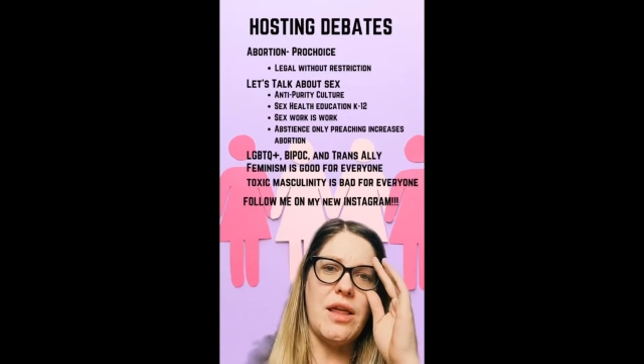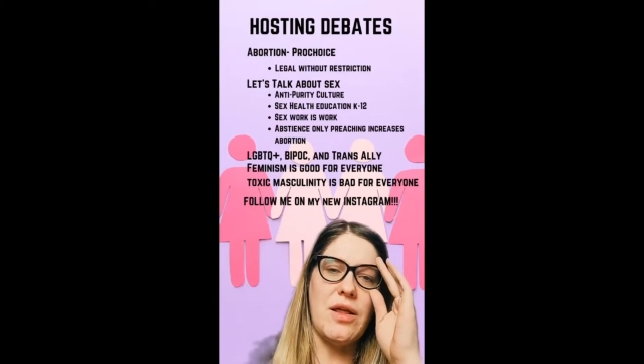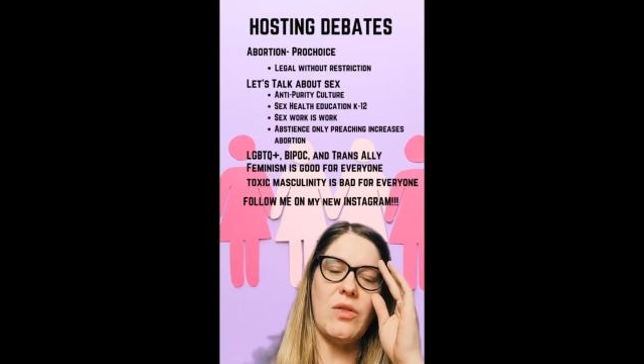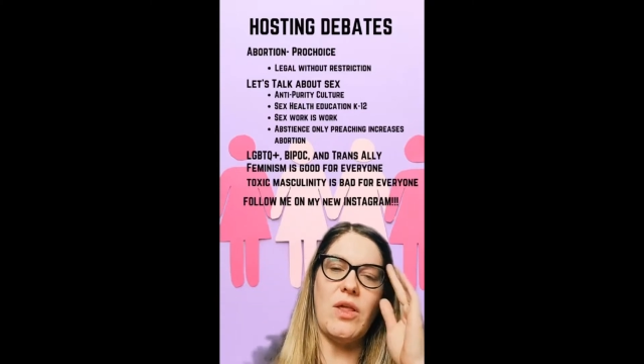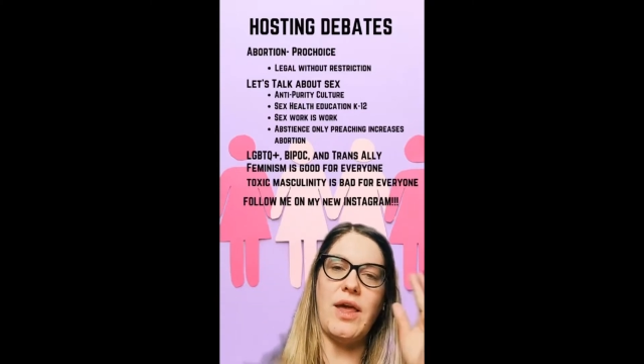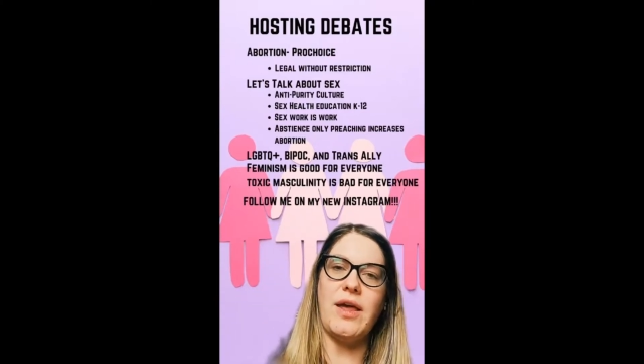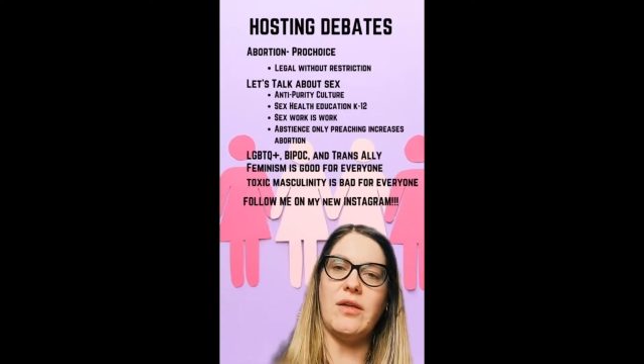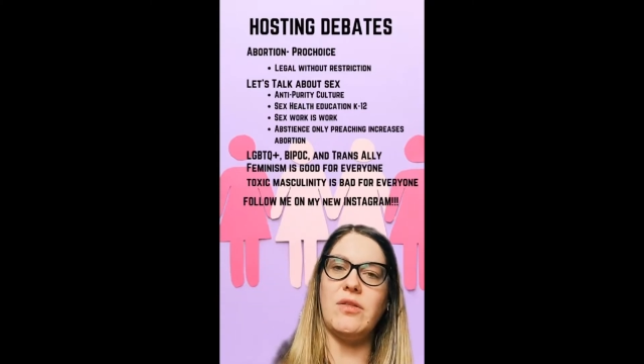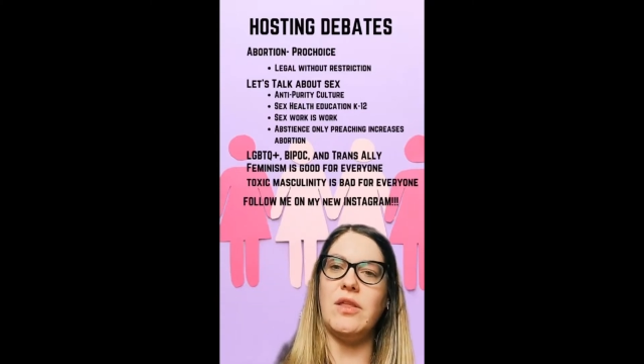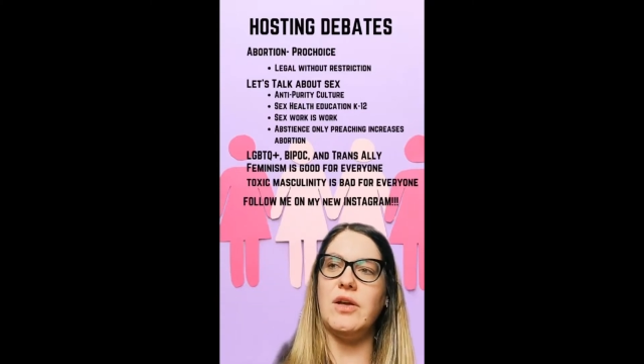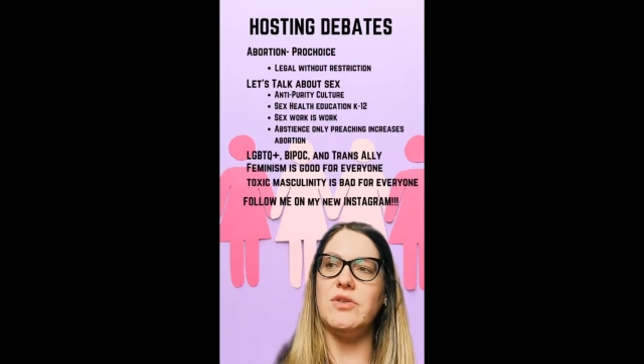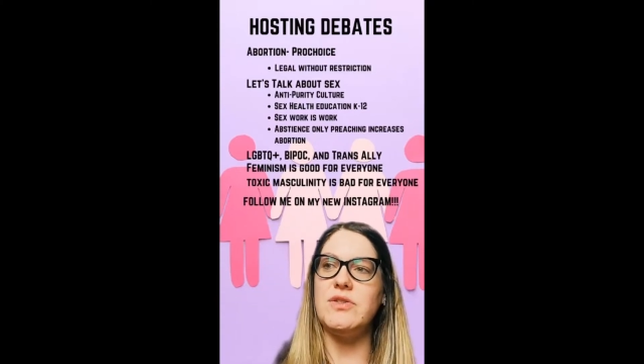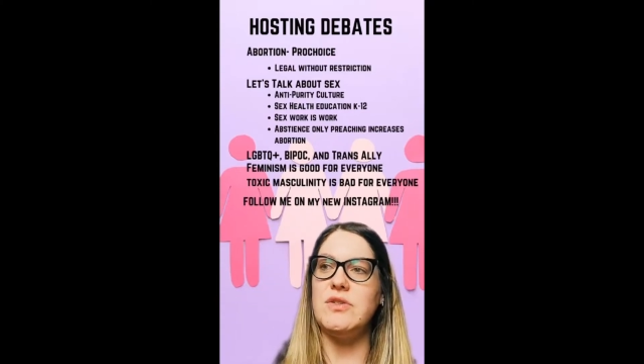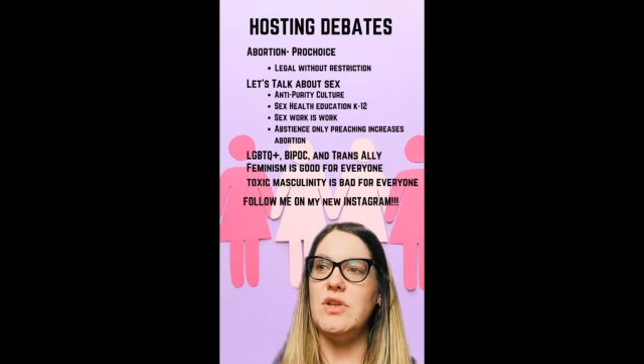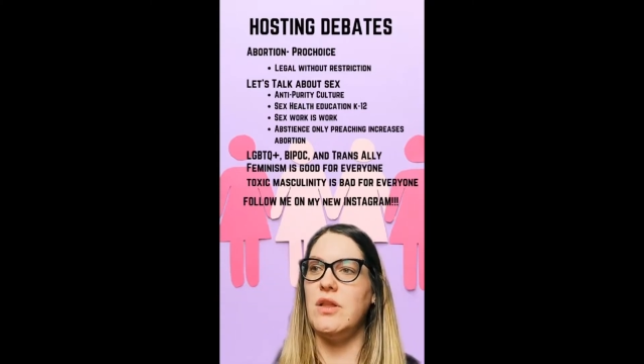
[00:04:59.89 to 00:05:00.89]
Like, there's
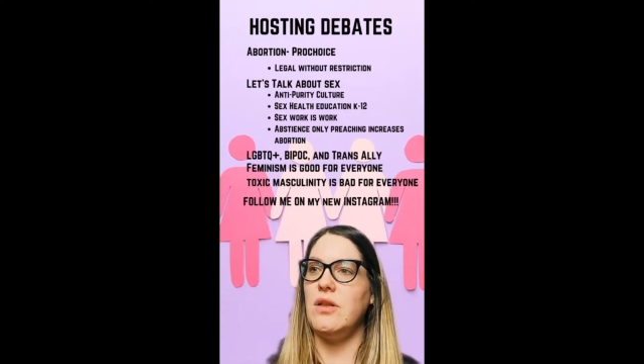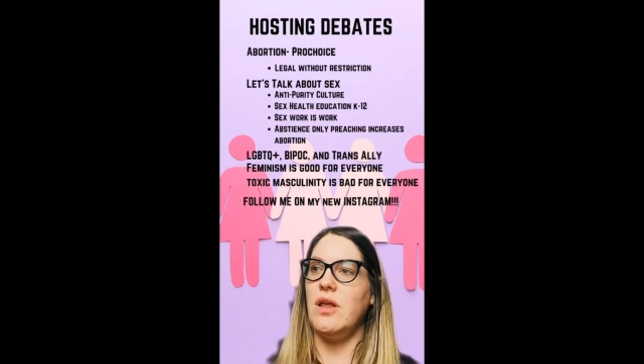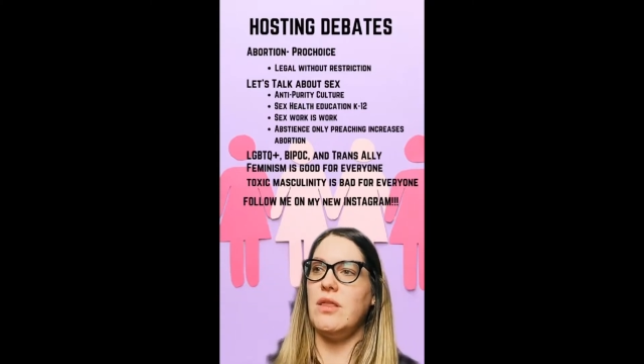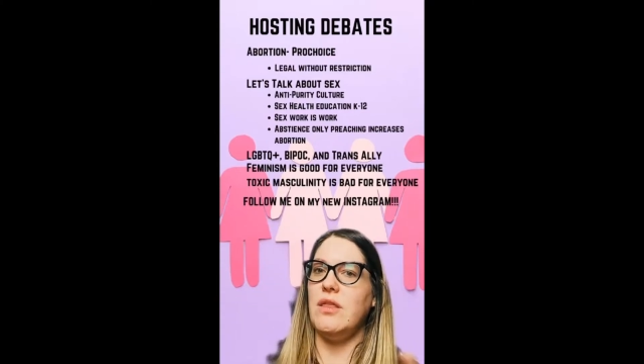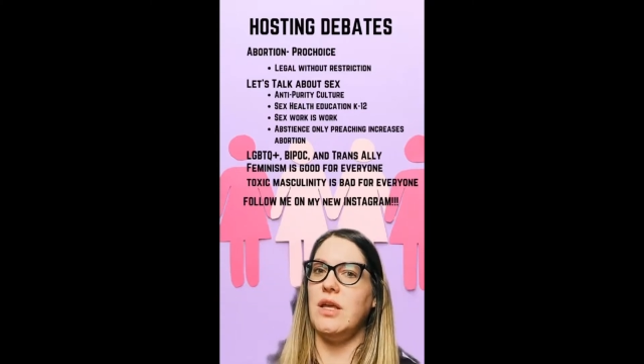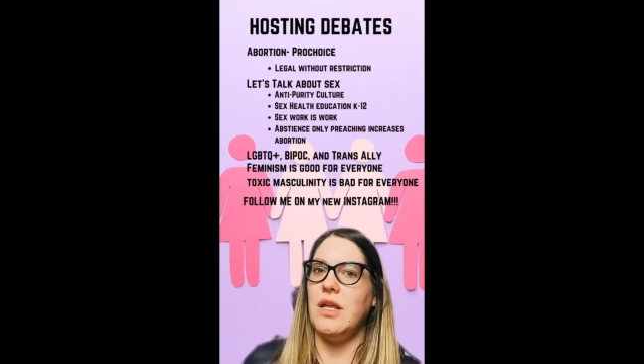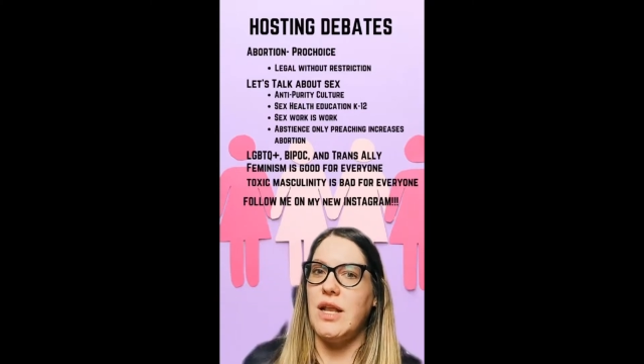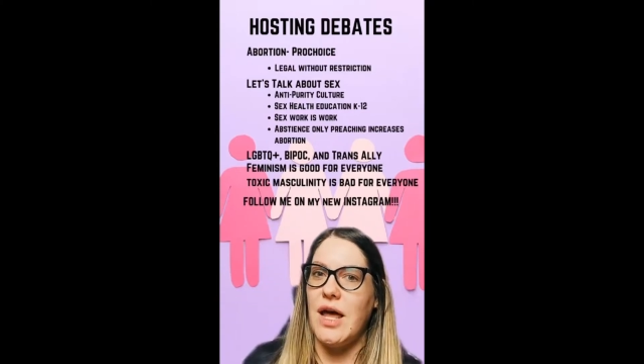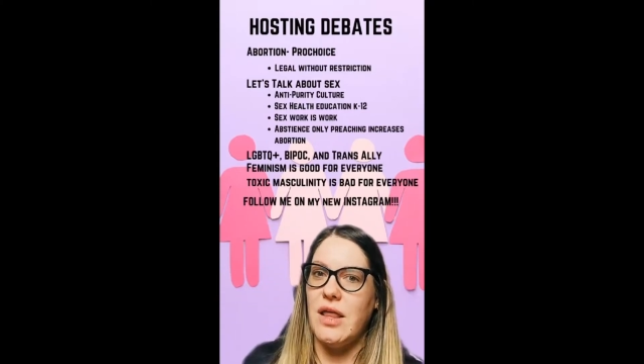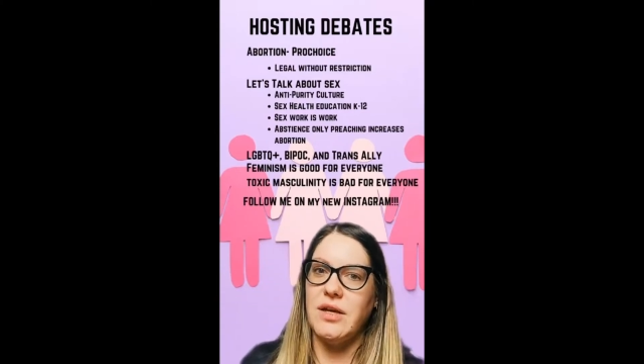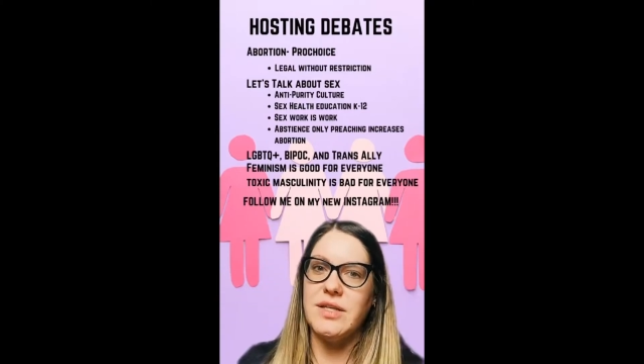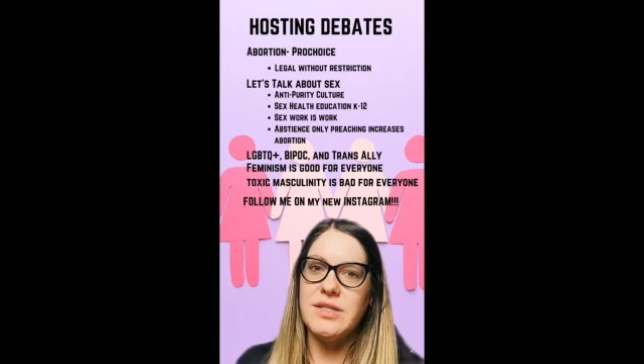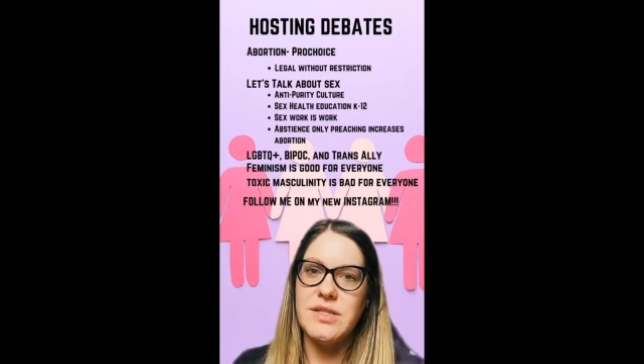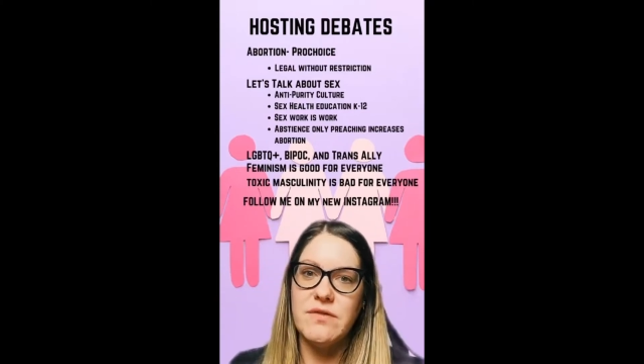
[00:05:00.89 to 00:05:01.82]
nothing analogous to